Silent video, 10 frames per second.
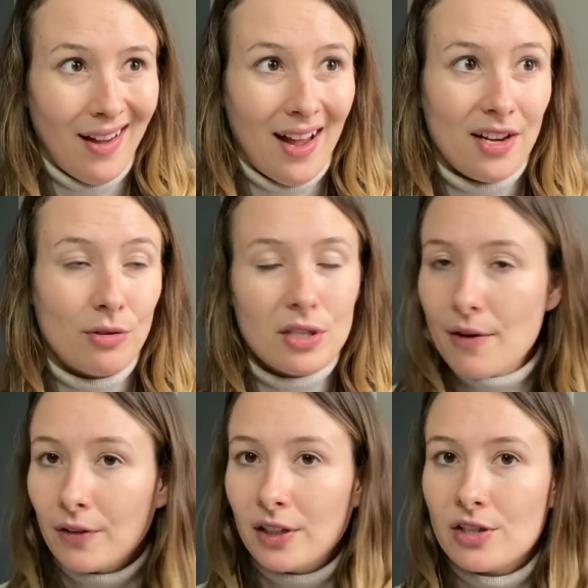And you
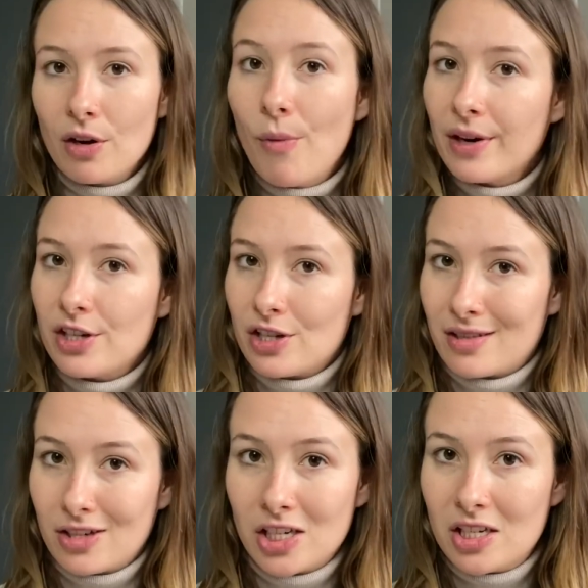definitely don't want to
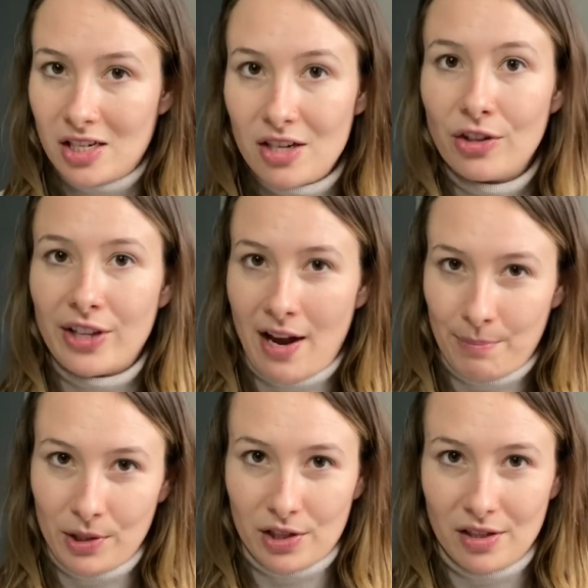just steal that
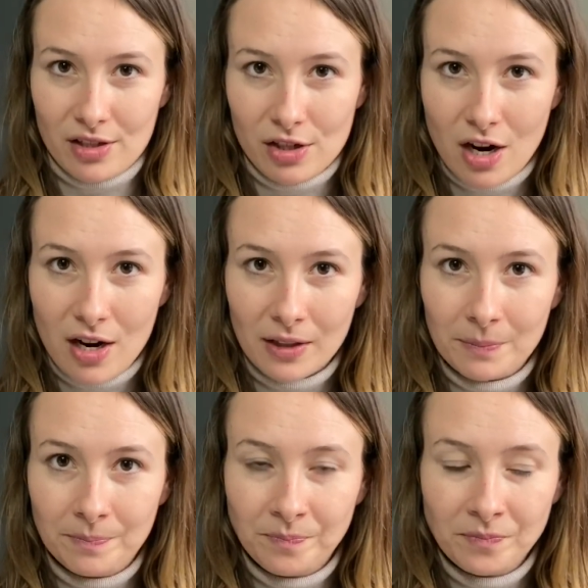person's dog.
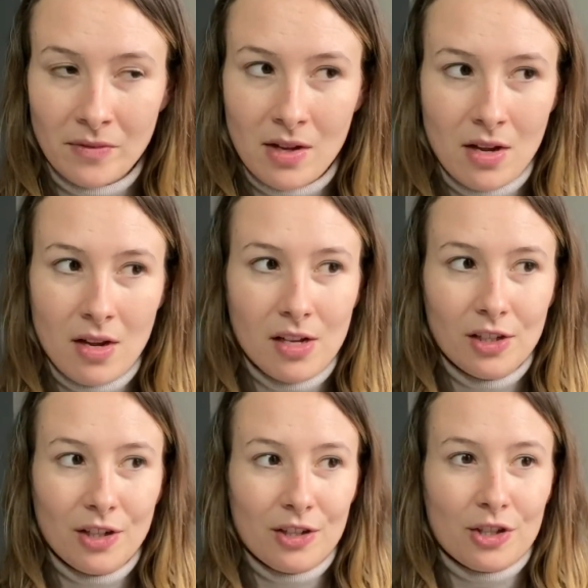
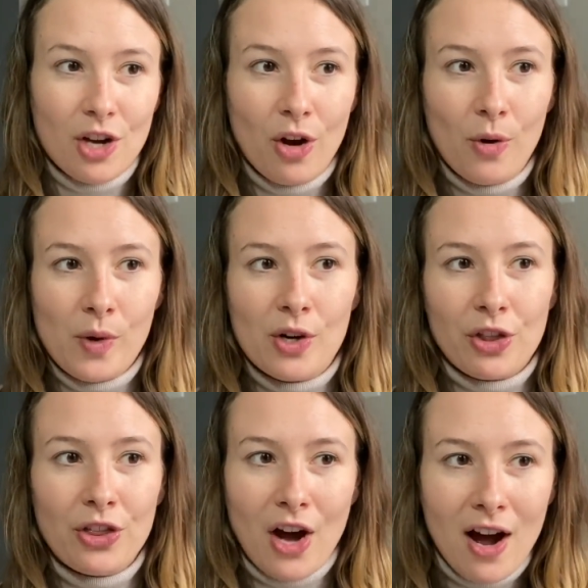So your
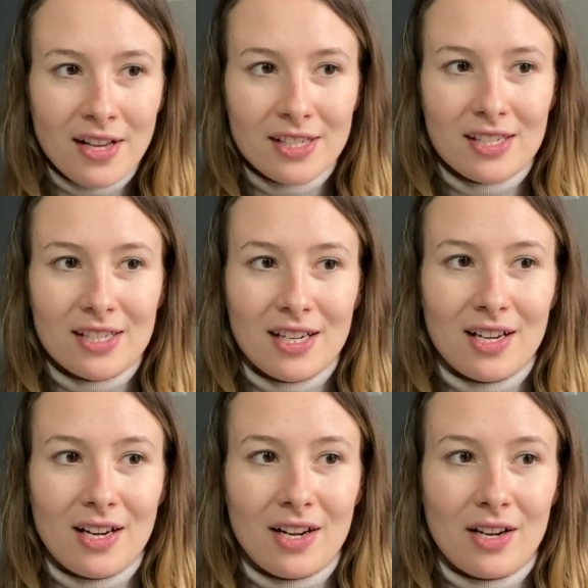thoughts
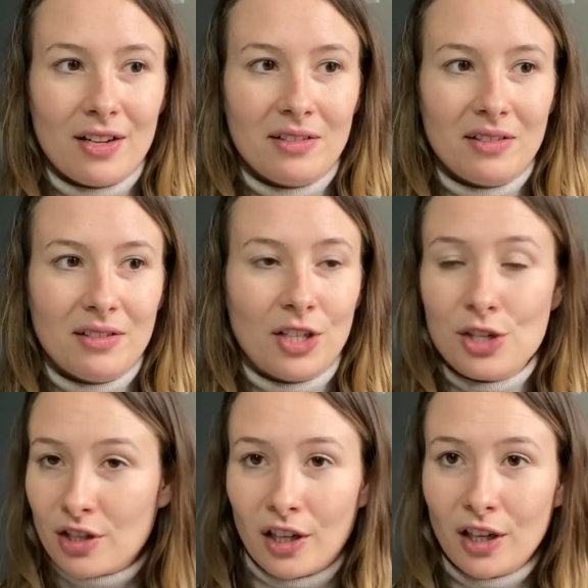
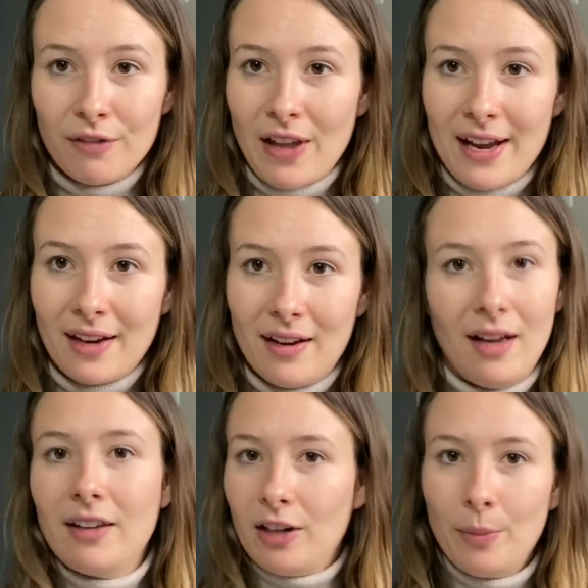deserve like
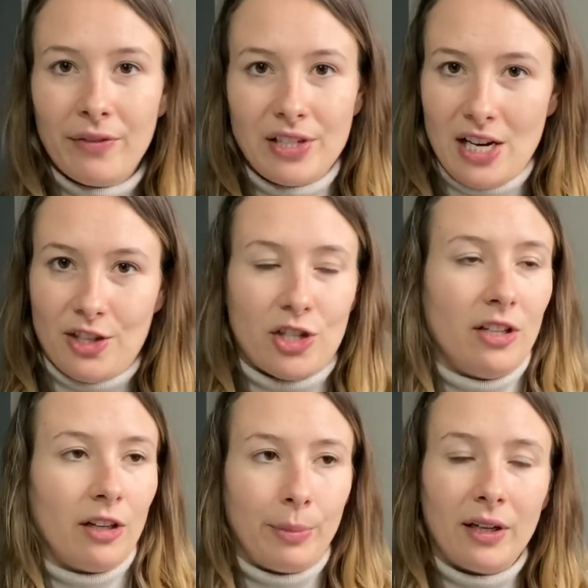a little bit of attention, a
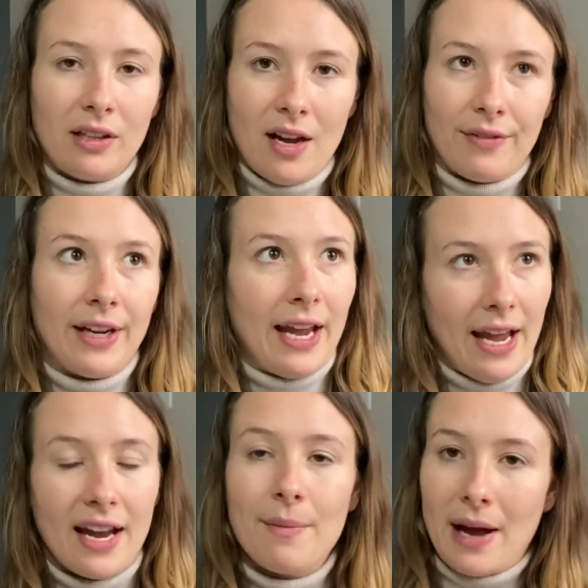little bit of love, like,
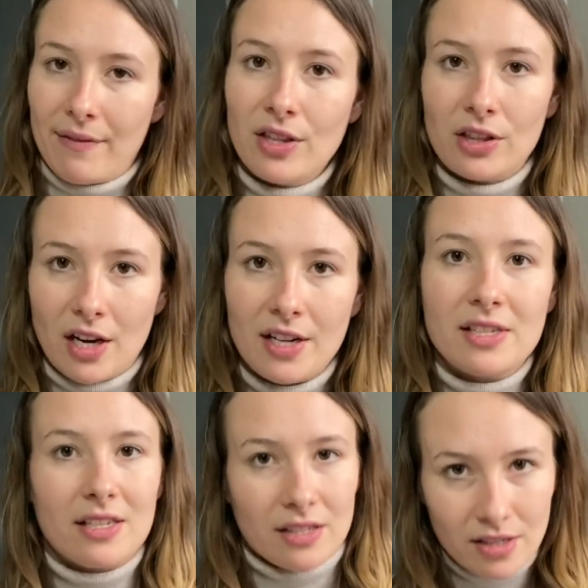hey, I'm having thoughts.
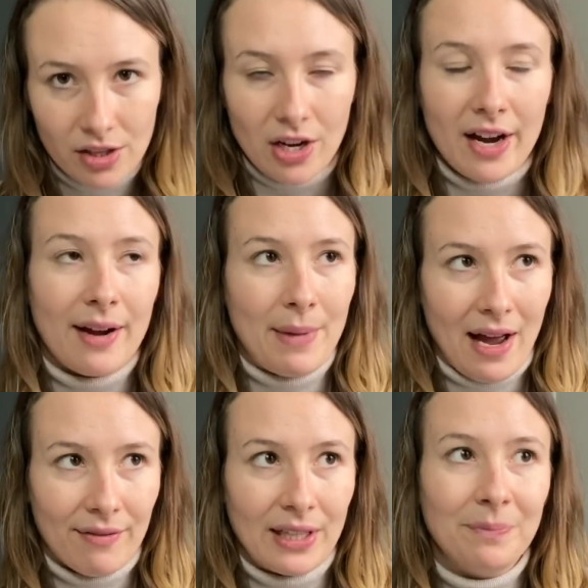This is a thought I'm
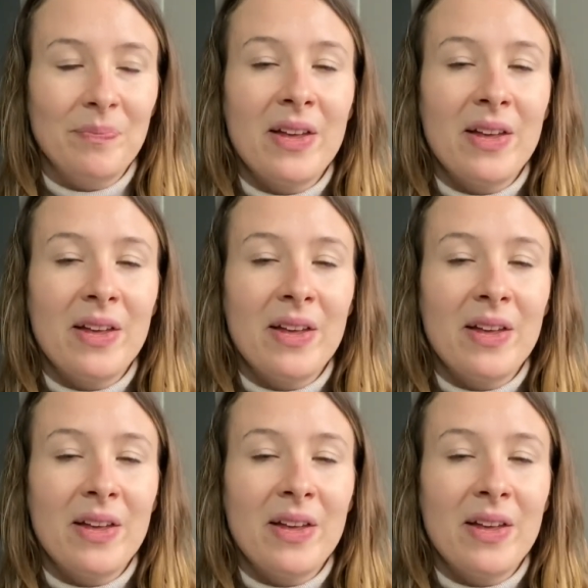having.